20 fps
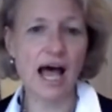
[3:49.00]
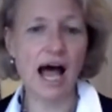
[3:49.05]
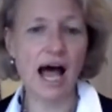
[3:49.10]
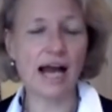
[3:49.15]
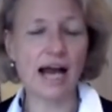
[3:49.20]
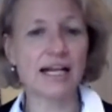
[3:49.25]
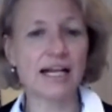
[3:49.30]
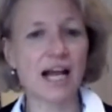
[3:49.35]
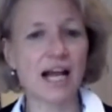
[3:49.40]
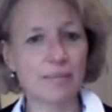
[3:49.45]

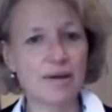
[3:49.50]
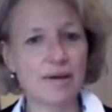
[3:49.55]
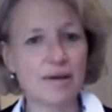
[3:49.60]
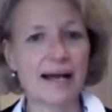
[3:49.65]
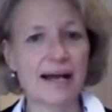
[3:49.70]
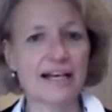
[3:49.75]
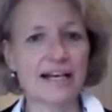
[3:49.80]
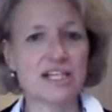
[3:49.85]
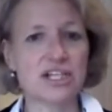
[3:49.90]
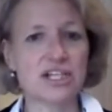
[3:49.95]
And coming
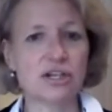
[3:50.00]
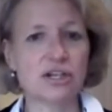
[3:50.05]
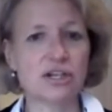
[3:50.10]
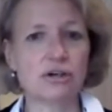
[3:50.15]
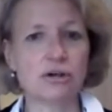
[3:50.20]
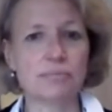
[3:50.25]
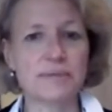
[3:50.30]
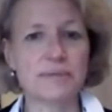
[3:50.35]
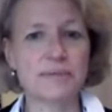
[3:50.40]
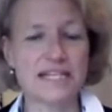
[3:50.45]
back to
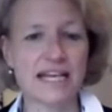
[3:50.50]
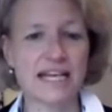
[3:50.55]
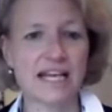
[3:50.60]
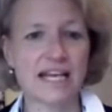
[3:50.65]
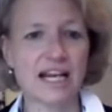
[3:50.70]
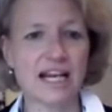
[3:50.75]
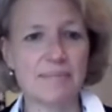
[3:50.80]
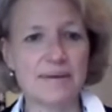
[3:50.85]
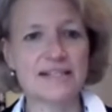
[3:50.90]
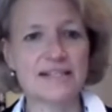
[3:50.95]
your
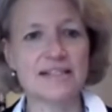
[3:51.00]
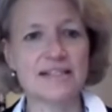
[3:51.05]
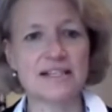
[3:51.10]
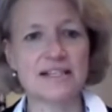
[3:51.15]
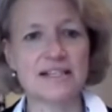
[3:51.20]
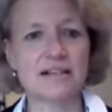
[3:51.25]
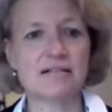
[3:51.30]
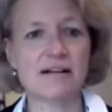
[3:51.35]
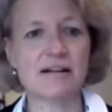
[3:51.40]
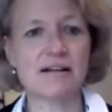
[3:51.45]
particular
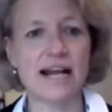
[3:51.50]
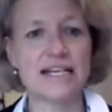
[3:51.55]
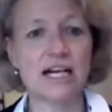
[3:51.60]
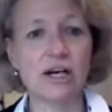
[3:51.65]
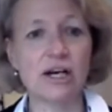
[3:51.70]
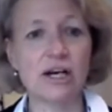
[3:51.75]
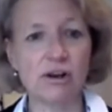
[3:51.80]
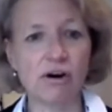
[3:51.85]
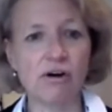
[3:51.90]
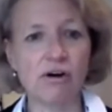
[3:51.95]
business, creating
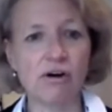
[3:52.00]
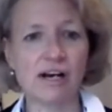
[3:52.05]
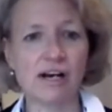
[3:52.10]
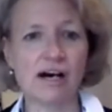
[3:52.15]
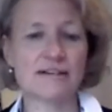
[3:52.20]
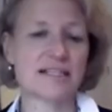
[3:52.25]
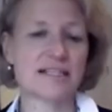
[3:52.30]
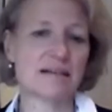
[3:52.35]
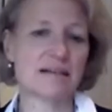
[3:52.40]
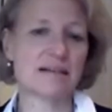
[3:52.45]

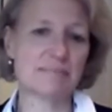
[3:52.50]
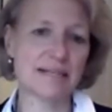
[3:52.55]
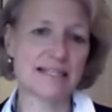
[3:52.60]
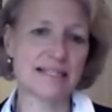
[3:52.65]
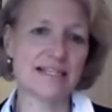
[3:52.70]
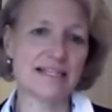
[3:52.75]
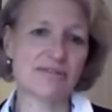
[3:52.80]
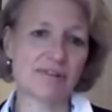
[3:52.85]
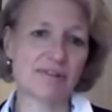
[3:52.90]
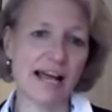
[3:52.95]
long-lasting
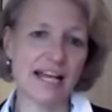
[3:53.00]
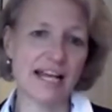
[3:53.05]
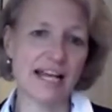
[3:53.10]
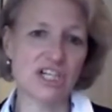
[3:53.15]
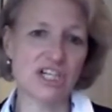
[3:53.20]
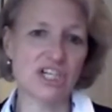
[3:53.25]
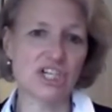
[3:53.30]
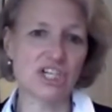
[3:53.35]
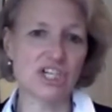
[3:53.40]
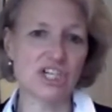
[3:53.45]
business
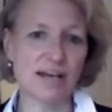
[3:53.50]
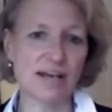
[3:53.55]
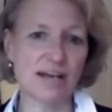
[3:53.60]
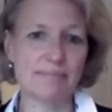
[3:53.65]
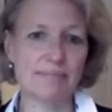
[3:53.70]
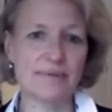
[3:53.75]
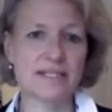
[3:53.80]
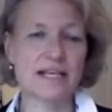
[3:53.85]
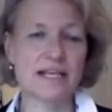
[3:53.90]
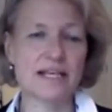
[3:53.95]

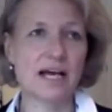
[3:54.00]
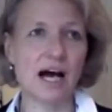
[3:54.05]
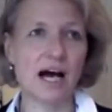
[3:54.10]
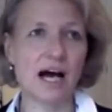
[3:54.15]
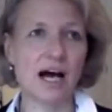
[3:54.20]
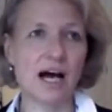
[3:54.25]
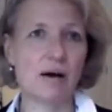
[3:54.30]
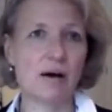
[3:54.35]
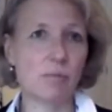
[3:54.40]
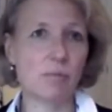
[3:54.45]
relationships
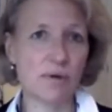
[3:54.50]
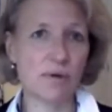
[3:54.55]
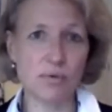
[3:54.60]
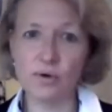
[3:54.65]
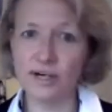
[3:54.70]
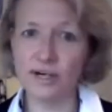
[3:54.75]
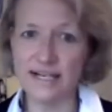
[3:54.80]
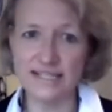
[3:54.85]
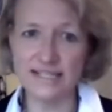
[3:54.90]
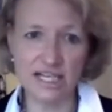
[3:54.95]
with
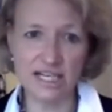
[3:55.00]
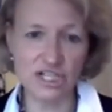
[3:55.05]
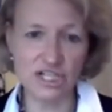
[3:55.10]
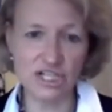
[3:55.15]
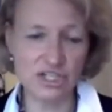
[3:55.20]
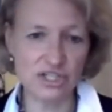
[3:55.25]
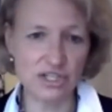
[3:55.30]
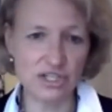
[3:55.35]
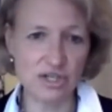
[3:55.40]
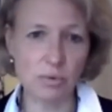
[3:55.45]

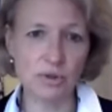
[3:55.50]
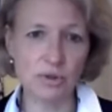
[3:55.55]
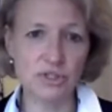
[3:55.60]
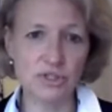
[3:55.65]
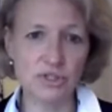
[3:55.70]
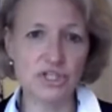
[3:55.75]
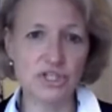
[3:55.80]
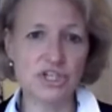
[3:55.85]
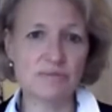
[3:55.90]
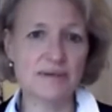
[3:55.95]
organisations that you want
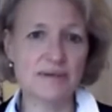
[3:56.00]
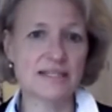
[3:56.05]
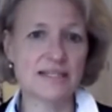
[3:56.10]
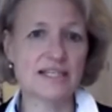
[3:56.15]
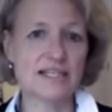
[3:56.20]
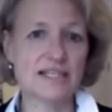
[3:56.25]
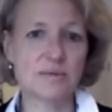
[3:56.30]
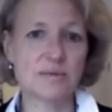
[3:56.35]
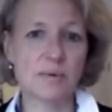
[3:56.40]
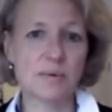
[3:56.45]
to do
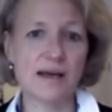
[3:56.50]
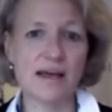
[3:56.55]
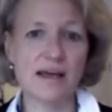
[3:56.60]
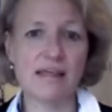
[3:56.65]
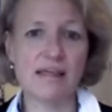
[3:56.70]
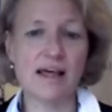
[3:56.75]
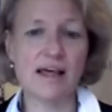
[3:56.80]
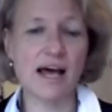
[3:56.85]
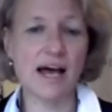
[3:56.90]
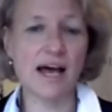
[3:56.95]
business with,
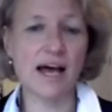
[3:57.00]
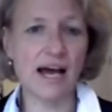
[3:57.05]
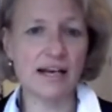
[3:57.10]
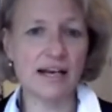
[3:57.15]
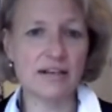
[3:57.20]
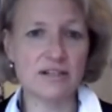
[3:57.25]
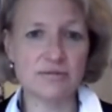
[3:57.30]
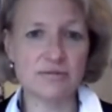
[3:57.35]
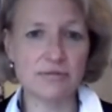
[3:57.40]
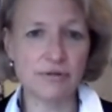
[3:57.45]

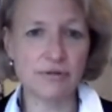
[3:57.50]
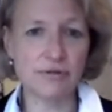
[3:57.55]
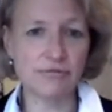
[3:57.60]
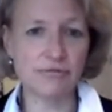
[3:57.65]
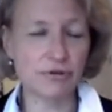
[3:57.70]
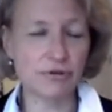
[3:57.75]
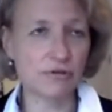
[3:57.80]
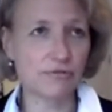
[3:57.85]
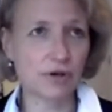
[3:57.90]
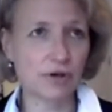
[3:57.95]
and
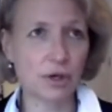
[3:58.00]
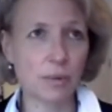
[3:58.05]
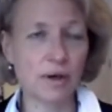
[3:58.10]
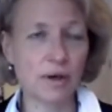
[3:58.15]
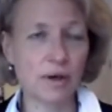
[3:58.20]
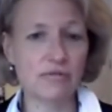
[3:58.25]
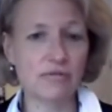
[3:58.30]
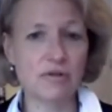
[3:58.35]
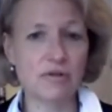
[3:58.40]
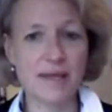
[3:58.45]
for
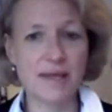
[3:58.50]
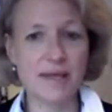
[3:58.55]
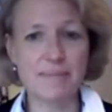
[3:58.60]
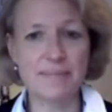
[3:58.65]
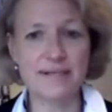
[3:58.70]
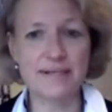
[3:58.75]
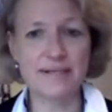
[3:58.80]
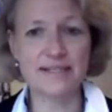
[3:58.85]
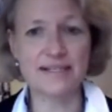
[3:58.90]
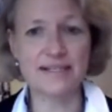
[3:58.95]
follow-on repeat
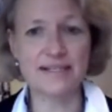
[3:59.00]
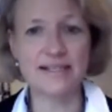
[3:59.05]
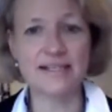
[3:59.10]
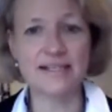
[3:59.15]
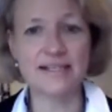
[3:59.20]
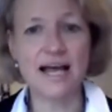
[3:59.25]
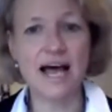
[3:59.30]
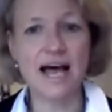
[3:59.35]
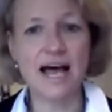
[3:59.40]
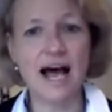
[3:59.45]
business,
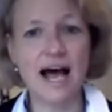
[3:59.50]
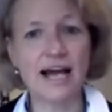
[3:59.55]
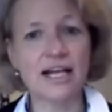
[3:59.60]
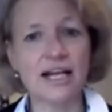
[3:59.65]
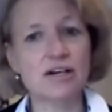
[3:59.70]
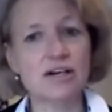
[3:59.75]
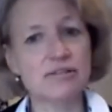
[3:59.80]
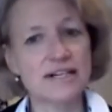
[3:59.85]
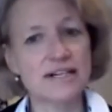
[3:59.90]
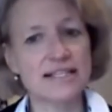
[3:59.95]
and
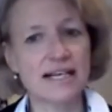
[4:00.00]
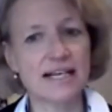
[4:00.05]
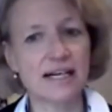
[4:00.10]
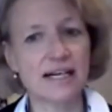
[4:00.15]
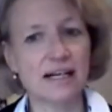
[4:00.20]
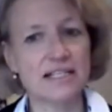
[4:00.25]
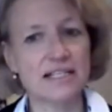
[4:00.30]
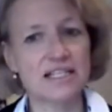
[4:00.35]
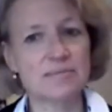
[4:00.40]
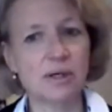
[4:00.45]
increase that
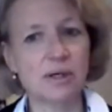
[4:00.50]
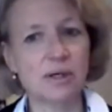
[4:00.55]
customer